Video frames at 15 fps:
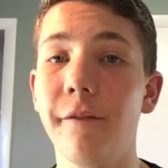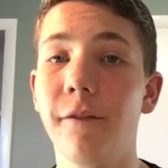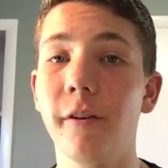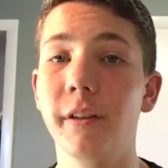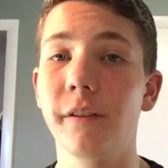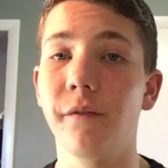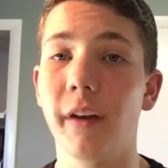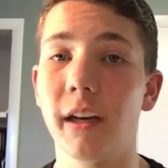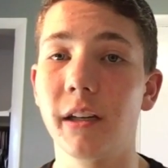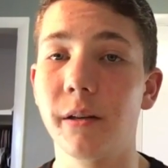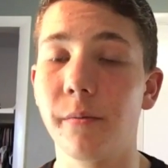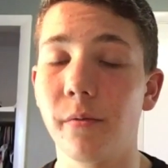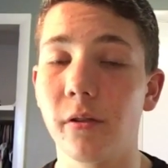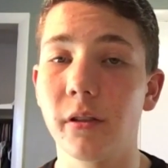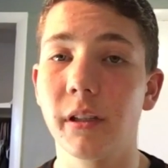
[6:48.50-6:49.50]
fruits and
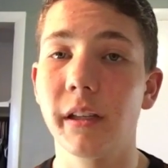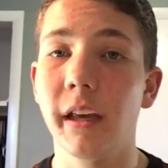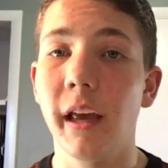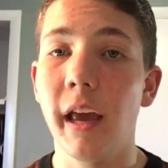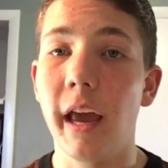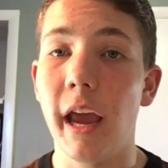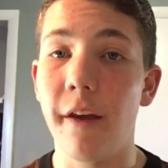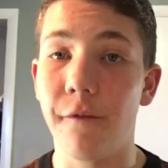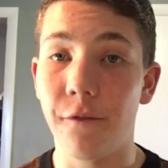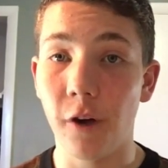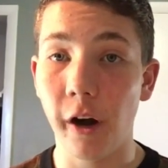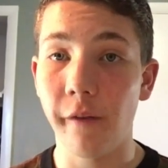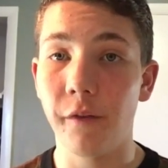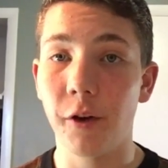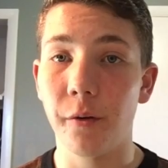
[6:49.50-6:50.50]
vegetables in
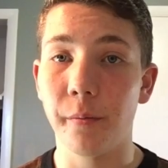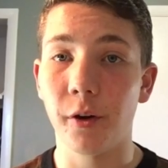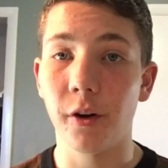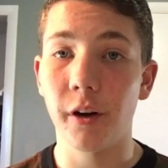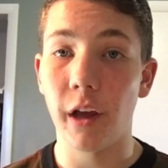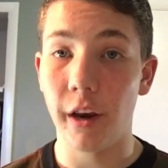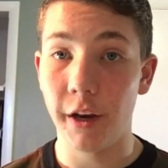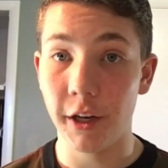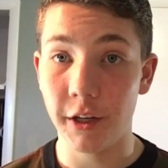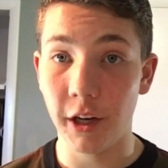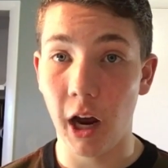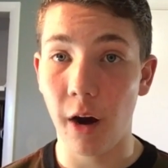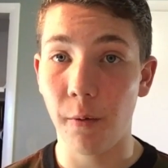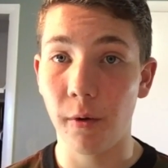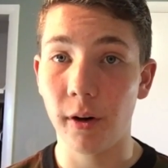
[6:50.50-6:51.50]
front of your bird does
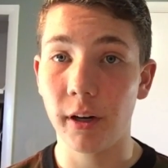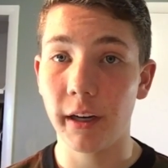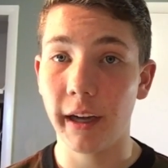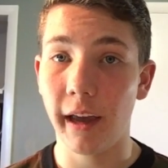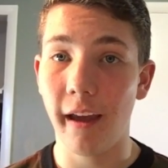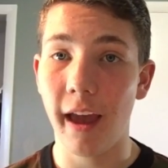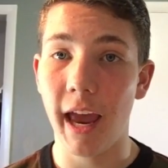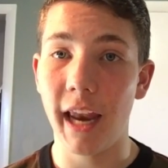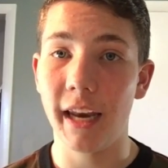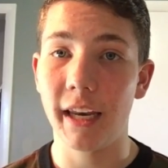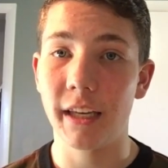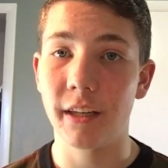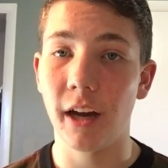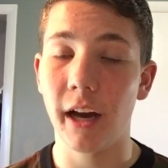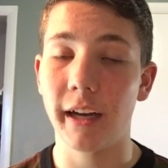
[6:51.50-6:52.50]
not work and
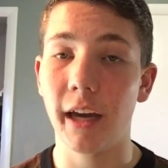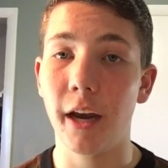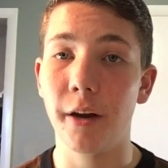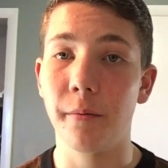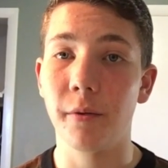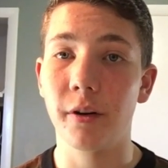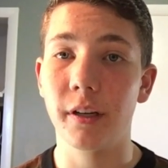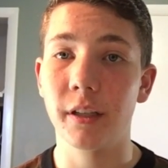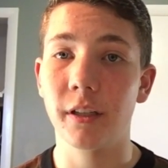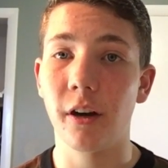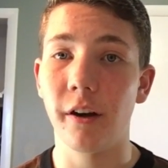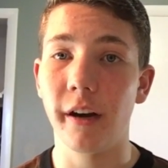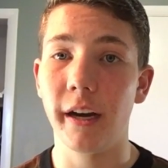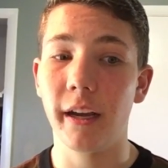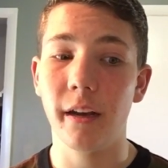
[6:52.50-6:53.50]
does not get your bird to
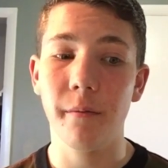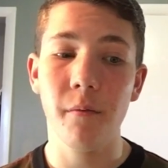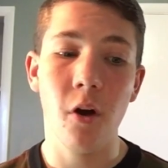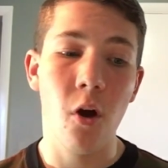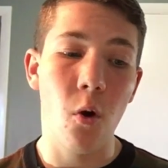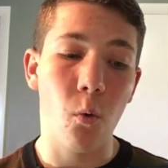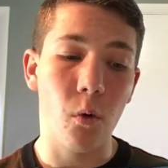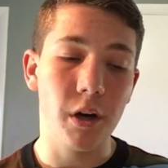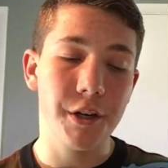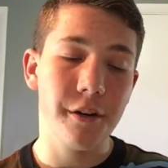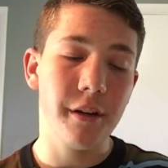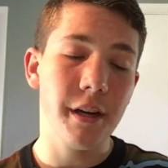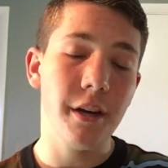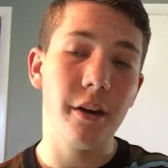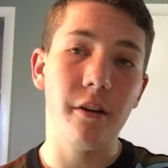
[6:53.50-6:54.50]
start eating them, what
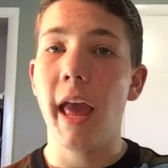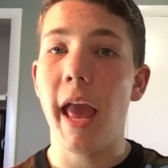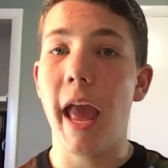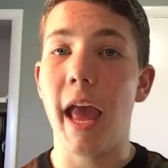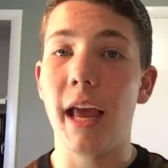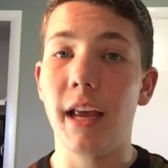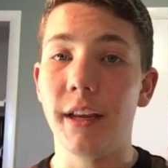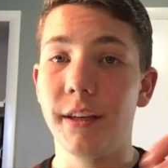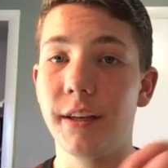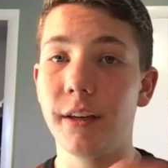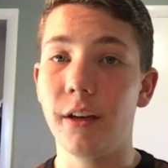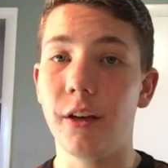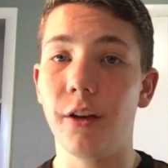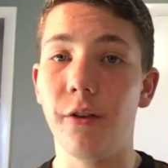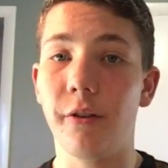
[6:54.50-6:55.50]
you can do is
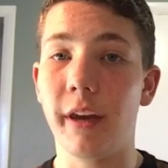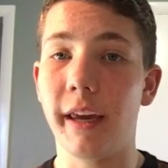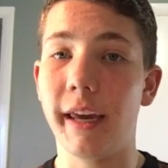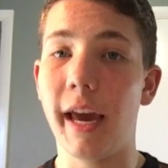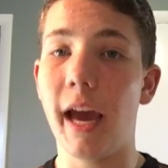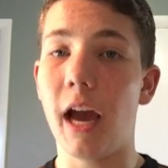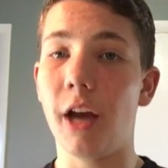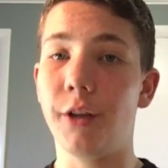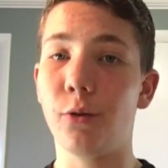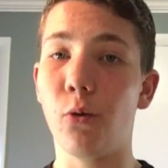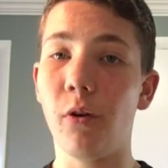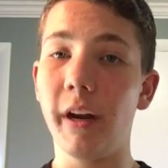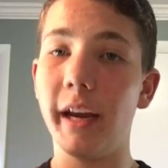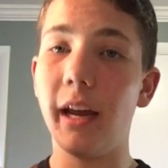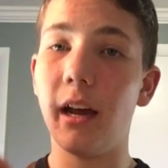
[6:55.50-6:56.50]
you can get a
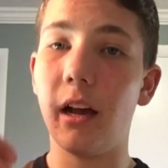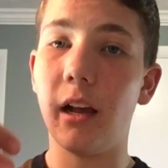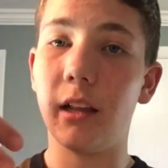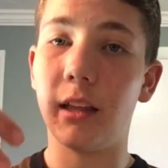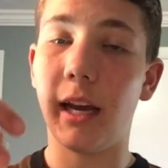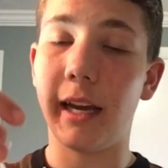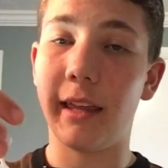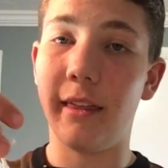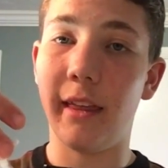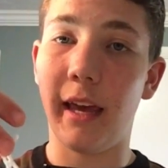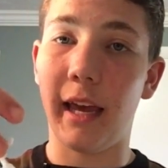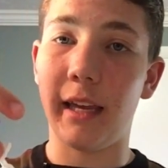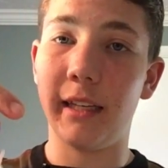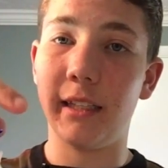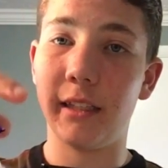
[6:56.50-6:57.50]
toy like
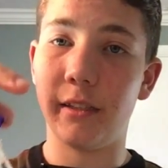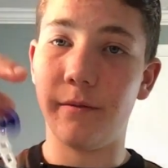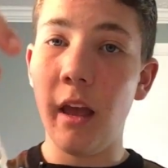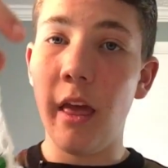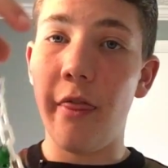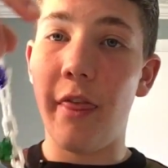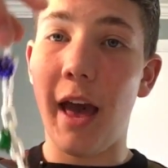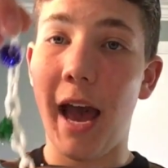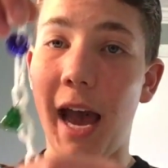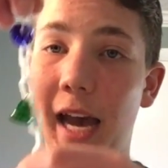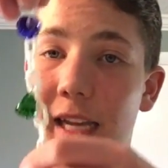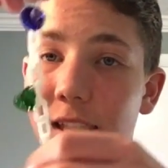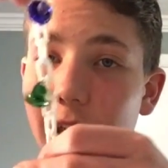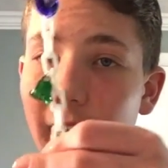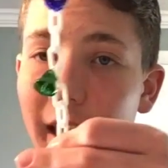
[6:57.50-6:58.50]
this that
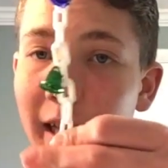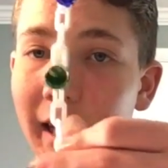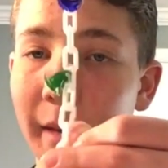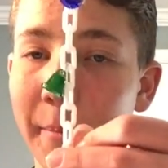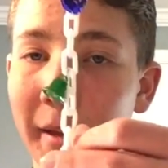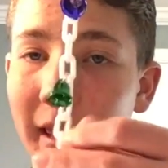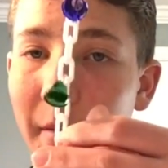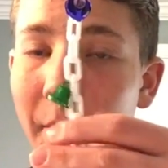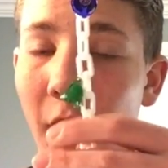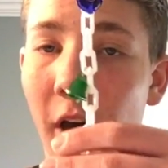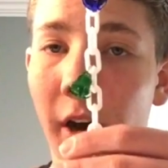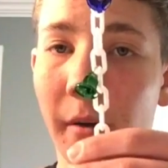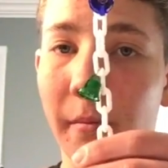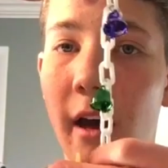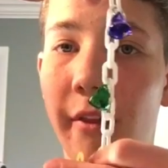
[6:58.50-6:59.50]
has a clip at the
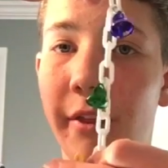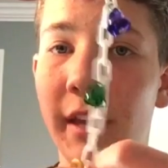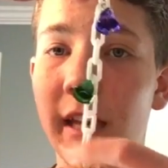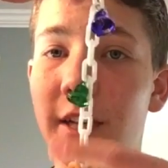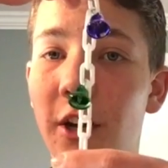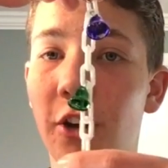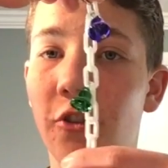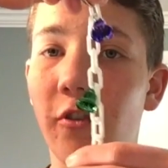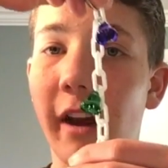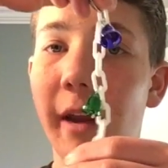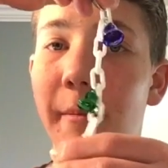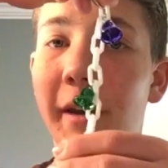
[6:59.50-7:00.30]
bottom. These are great